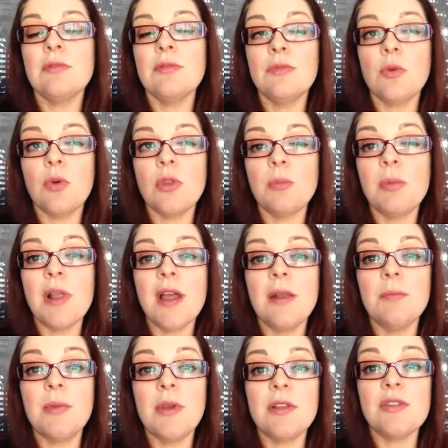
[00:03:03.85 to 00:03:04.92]
for the
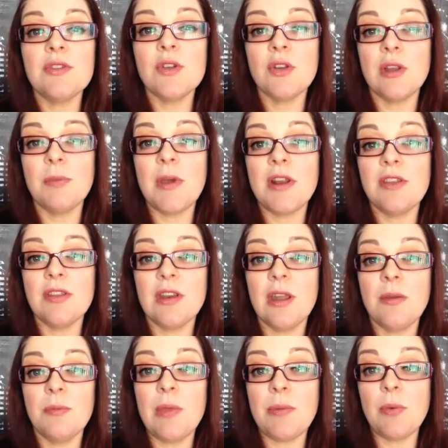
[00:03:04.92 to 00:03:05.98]
plan, but certainly better than
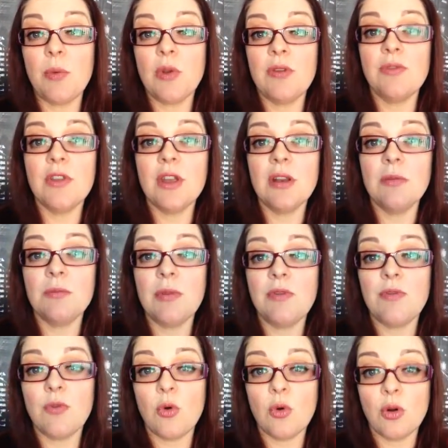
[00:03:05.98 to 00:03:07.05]
I maybe would have done
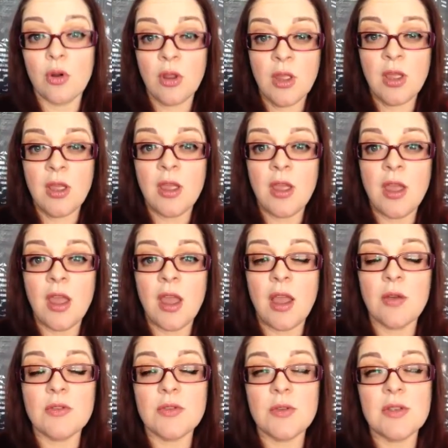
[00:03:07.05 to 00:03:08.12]
before
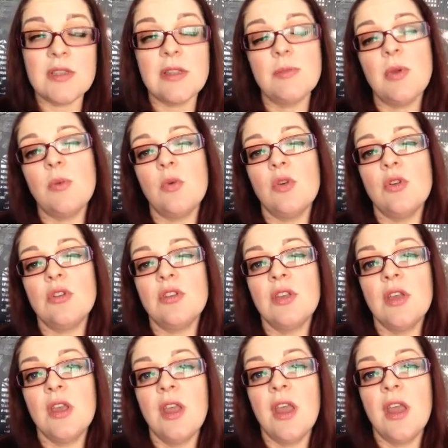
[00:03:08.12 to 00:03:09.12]
I was doing Slimming World.